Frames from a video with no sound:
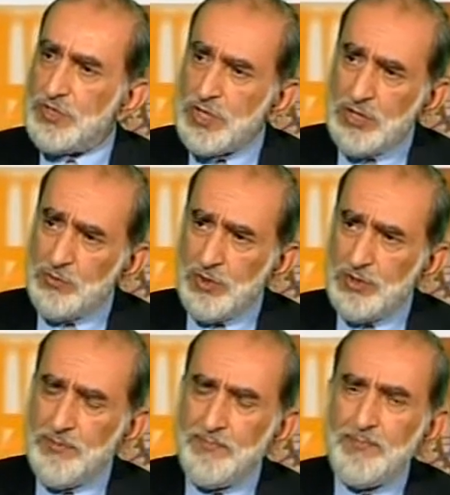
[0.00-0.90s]
The second
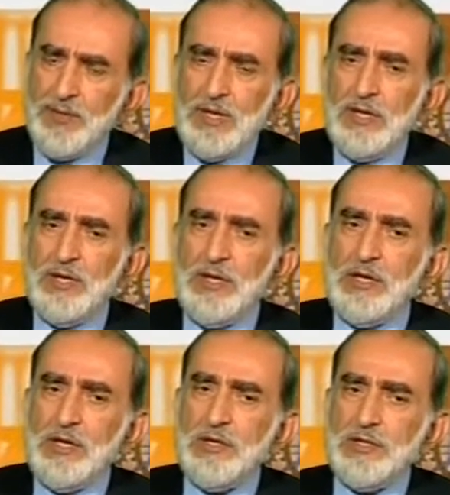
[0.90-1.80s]
one
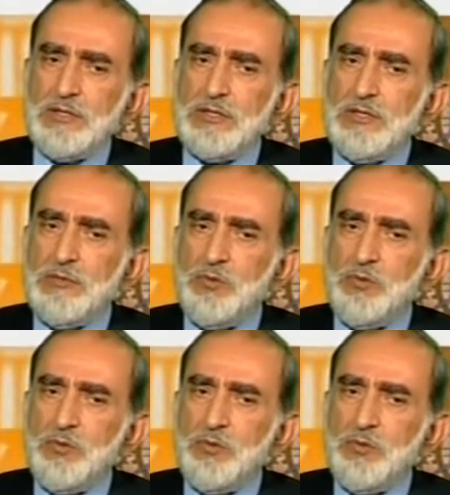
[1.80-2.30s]
is the,